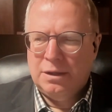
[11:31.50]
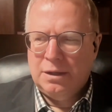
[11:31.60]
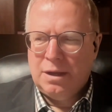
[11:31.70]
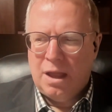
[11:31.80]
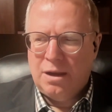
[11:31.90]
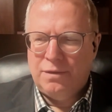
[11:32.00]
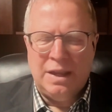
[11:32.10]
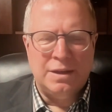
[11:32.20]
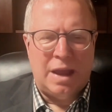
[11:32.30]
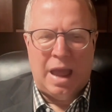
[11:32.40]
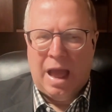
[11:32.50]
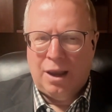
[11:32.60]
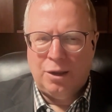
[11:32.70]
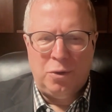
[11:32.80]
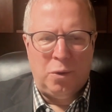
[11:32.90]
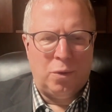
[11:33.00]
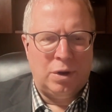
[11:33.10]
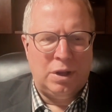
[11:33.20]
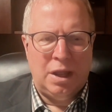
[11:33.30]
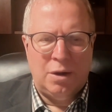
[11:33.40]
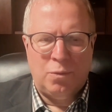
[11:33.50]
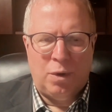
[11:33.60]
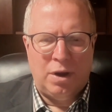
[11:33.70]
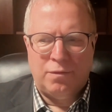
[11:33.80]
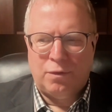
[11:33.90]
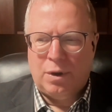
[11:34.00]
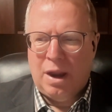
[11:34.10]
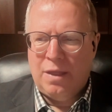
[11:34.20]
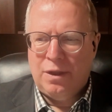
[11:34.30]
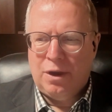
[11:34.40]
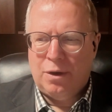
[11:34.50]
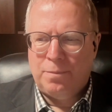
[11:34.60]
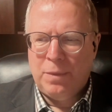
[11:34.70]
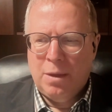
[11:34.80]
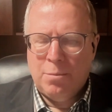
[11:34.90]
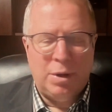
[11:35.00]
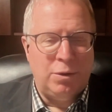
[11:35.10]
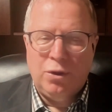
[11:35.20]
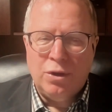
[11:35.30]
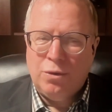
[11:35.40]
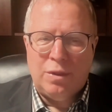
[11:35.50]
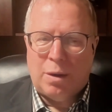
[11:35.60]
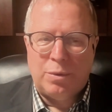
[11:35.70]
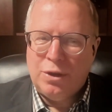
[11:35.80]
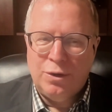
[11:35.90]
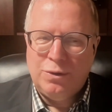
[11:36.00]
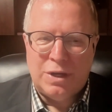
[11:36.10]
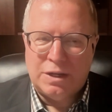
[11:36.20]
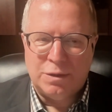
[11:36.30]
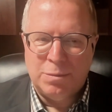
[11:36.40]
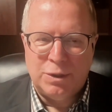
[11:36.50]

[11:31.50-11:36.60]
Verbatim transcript: kind of into allegory and whatever, right. Mm-hmm. and they're but you can do that with the New Testament